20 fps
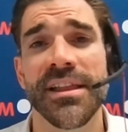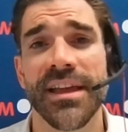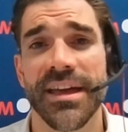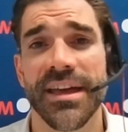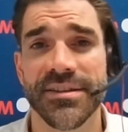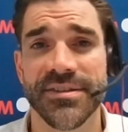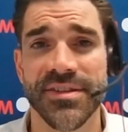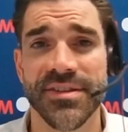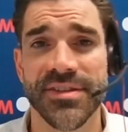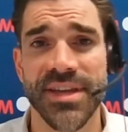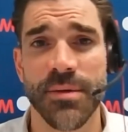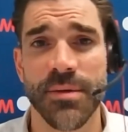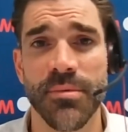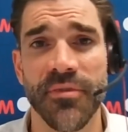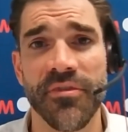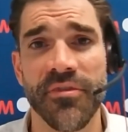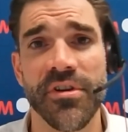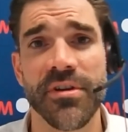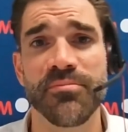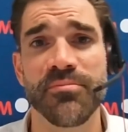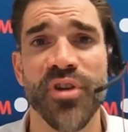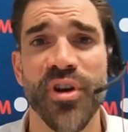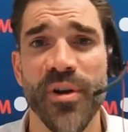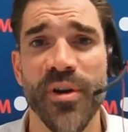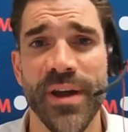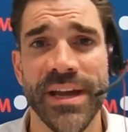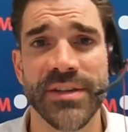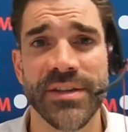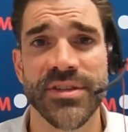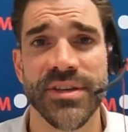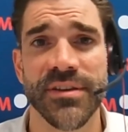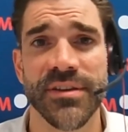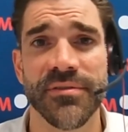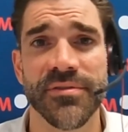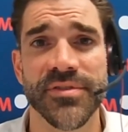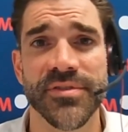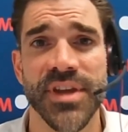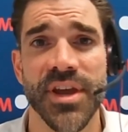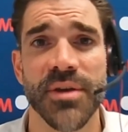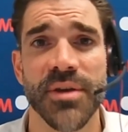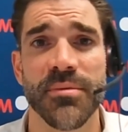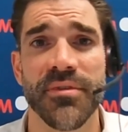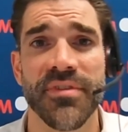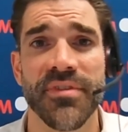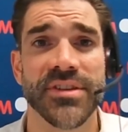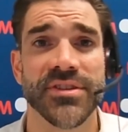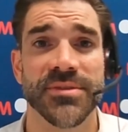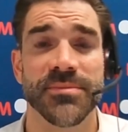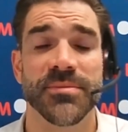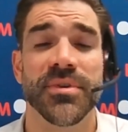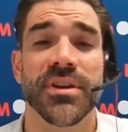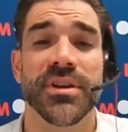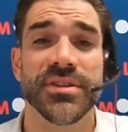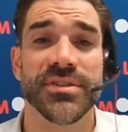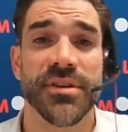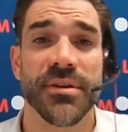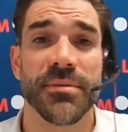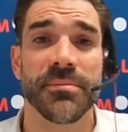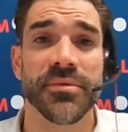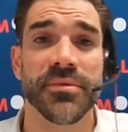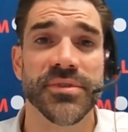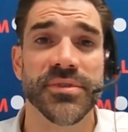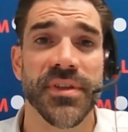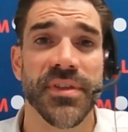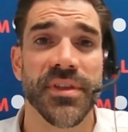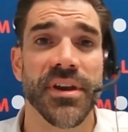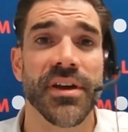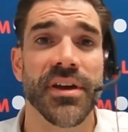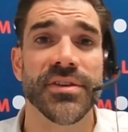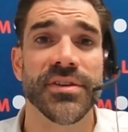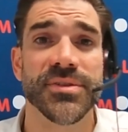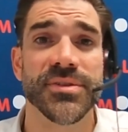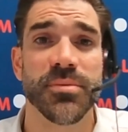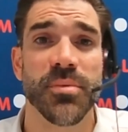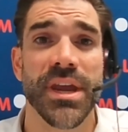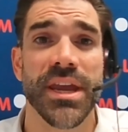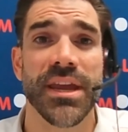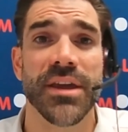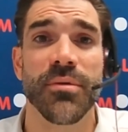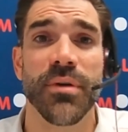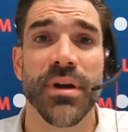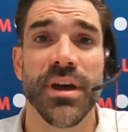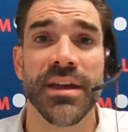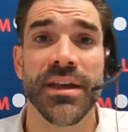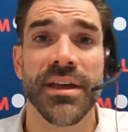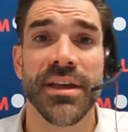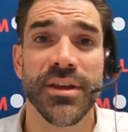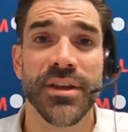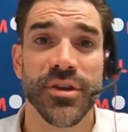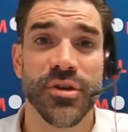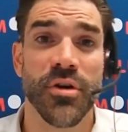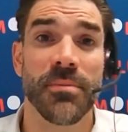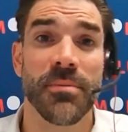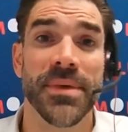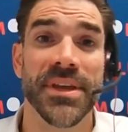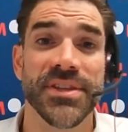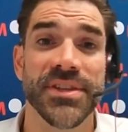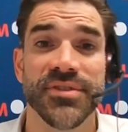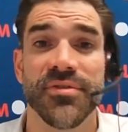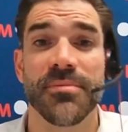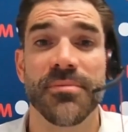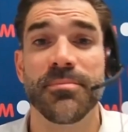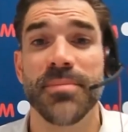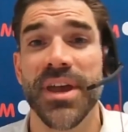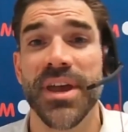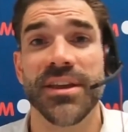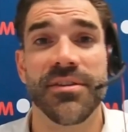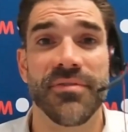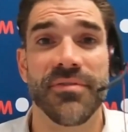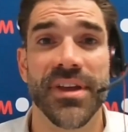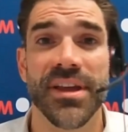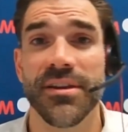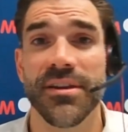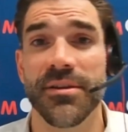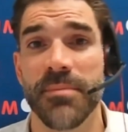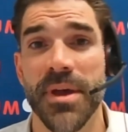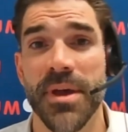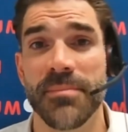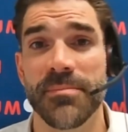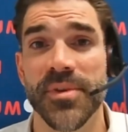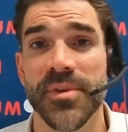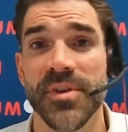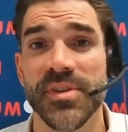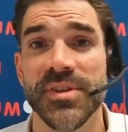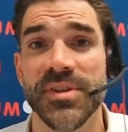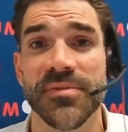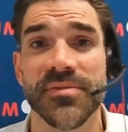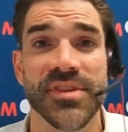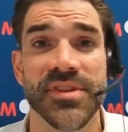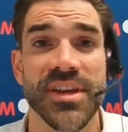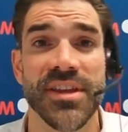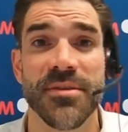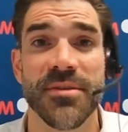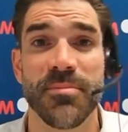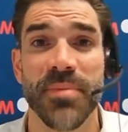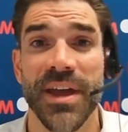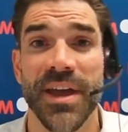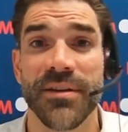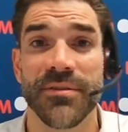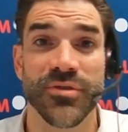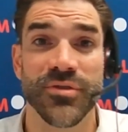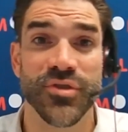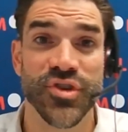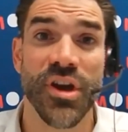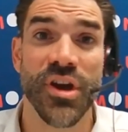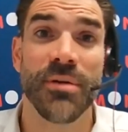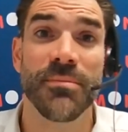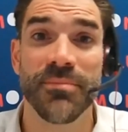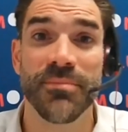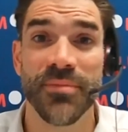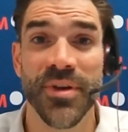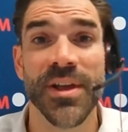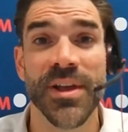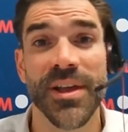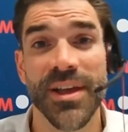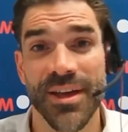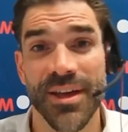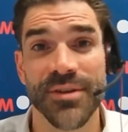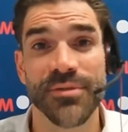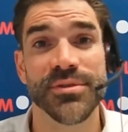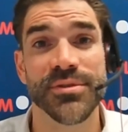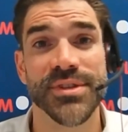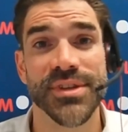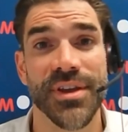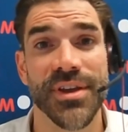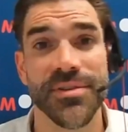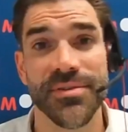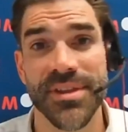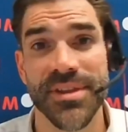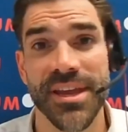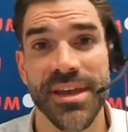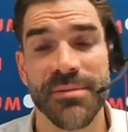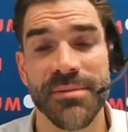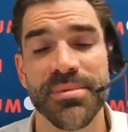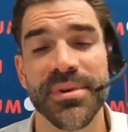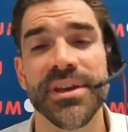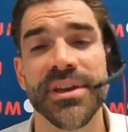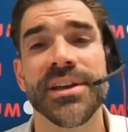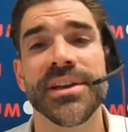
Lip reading: And as I say, we're very proactive. So we've had some good examples in the last week where comments from Bank of England members have seen the pound jump and also dip.